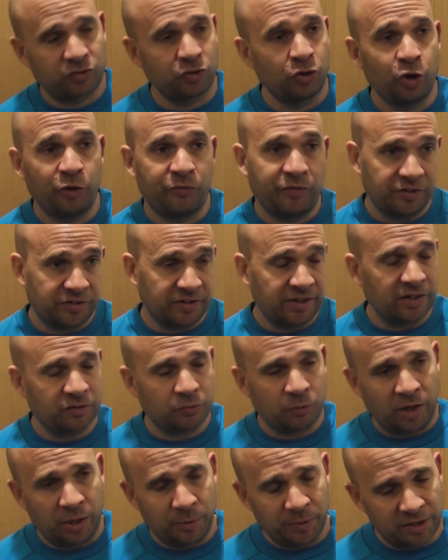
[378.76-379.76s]
surface, and
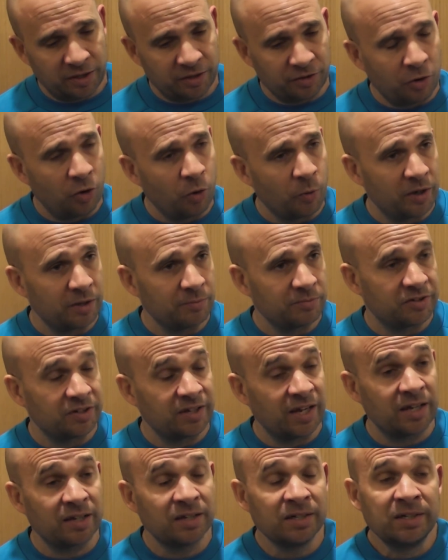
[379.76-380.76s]
that's why we didn't go with him
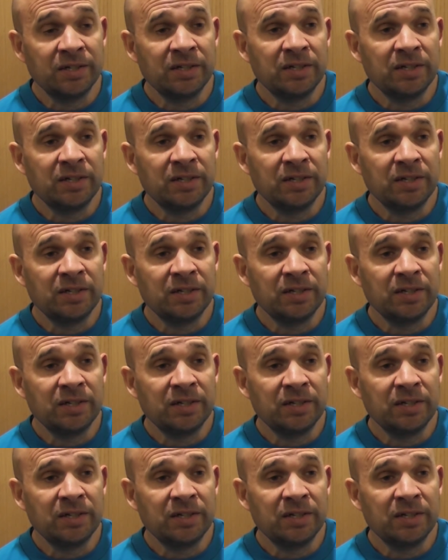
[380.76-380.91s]
today.